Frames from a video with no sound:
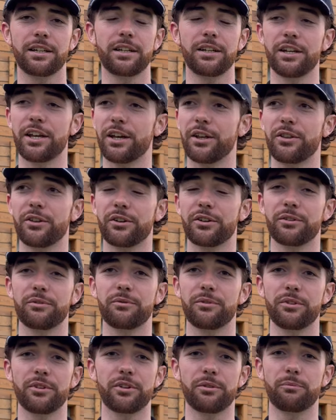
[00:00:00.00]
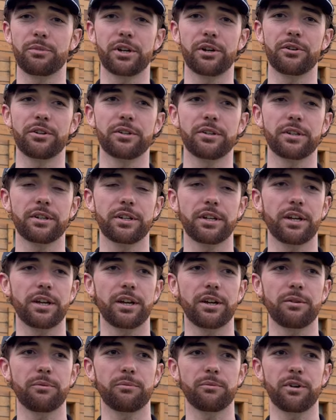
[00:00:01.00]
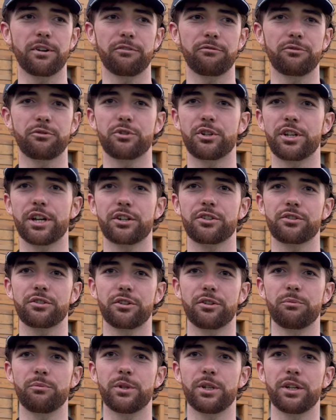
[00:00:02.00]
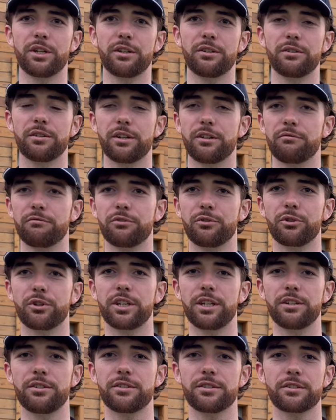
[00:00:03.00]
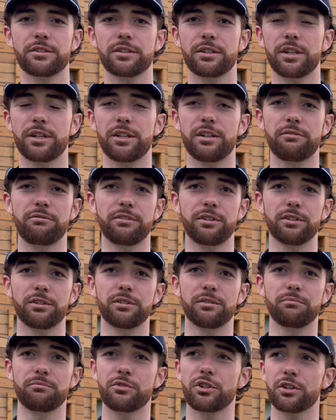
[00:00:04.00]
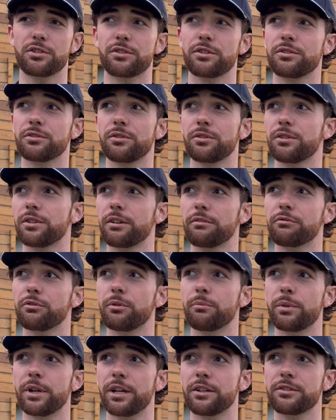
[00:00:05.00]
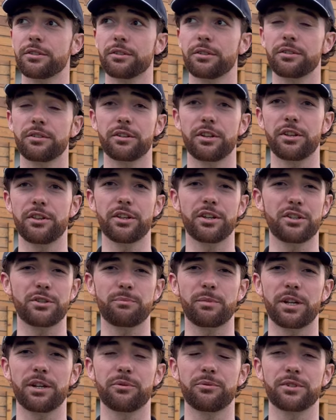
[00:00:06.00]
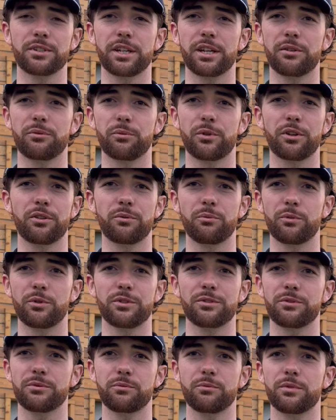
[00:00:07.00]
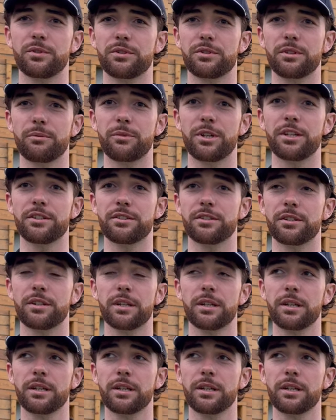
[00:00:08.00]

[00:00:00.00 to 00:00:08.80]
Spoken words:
Yeah, they're brilliant. I've traditionally been in Vokies and they feel just as good, if not better. The spin I was getting with them was amazing.